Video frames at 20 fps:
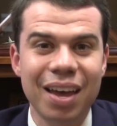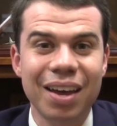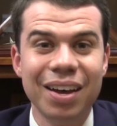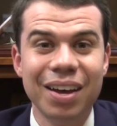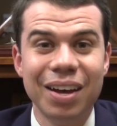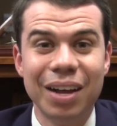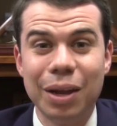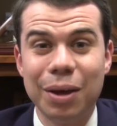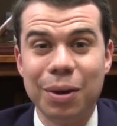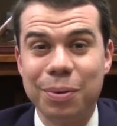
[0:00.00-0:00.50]

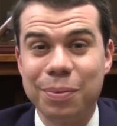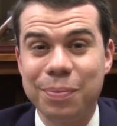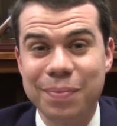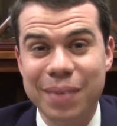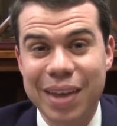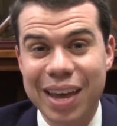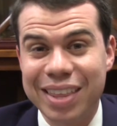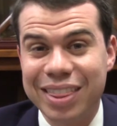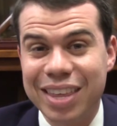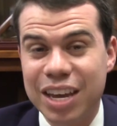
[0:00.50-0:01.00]
Hello,
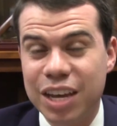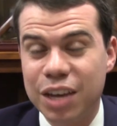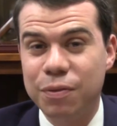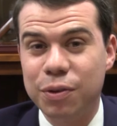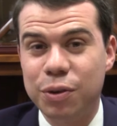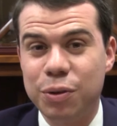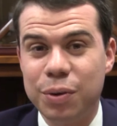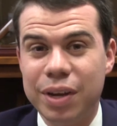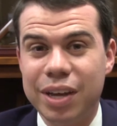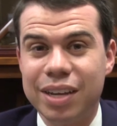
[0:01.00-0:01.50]
and thank you for
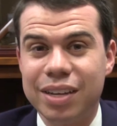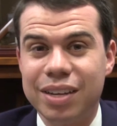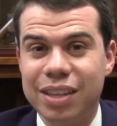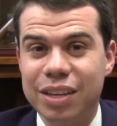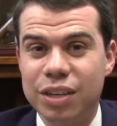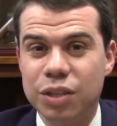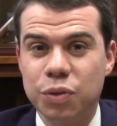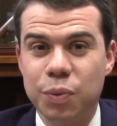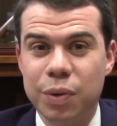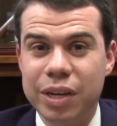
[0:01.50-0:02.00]
tuning into
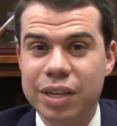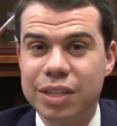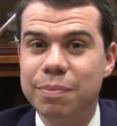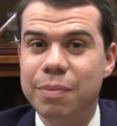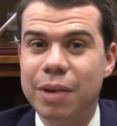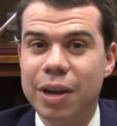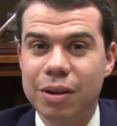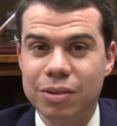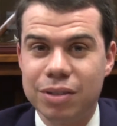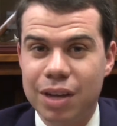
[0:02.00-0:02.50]
this week's
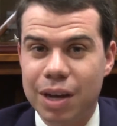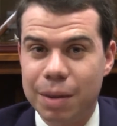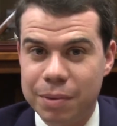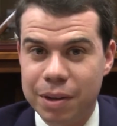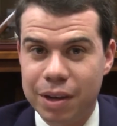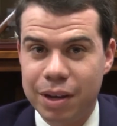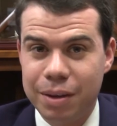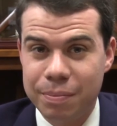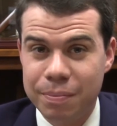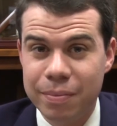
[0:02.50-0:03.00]
Mayor's
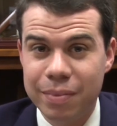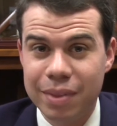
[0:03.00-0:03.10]
Update.